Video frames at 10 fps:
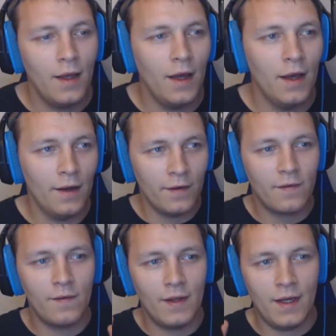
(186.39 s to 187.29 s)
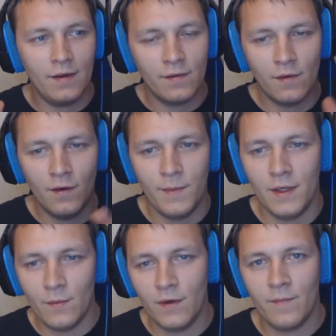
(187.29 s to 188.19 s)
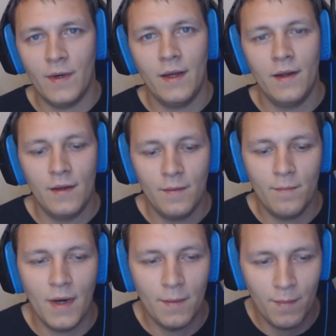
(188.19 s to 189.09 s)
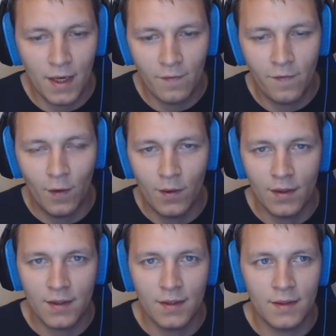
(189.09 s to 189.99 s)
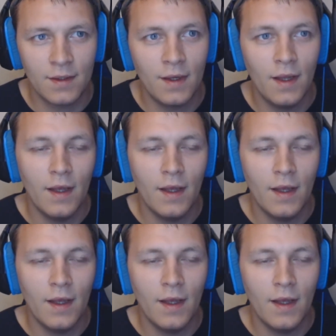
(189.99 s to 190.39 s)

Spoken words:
And that is going to be one of my main focuses.